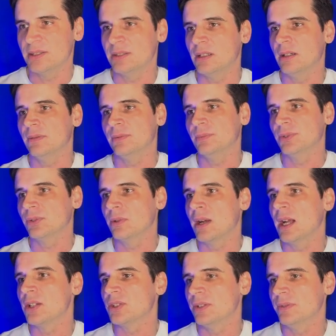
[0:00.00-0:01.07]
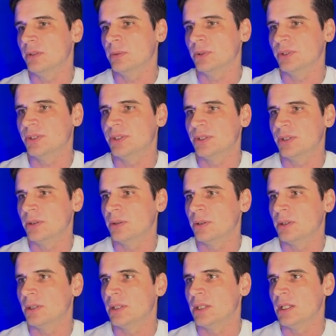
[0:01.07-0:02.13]
start from scratch if you wanted to,
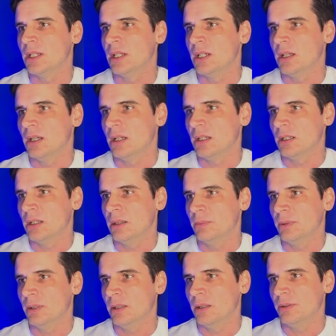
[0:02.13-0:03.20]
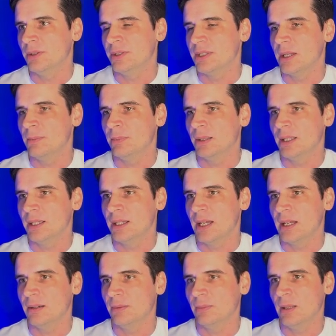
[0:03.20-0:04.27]
but the template
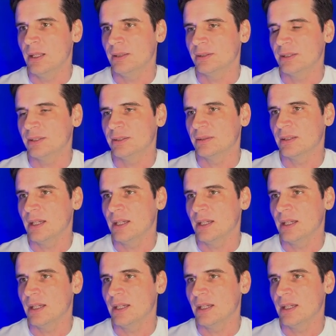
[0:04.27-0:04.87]
lets us